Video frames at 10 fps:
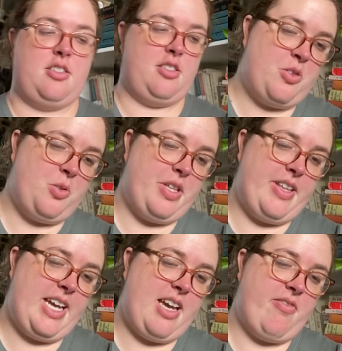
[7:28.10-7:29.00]
Cool that
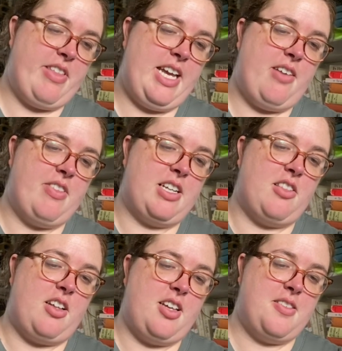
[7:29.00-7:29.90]
they have the
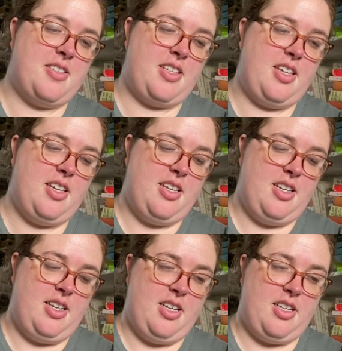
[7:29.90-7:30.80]
glossy
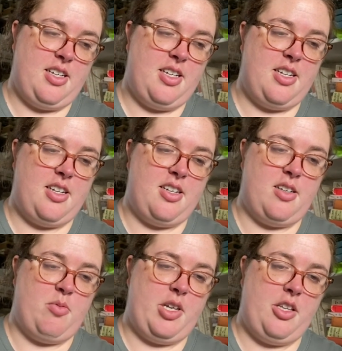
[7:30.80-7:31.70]

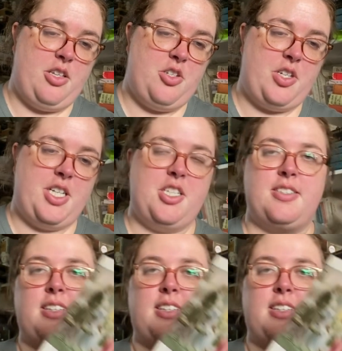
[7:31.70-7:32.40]
illustrations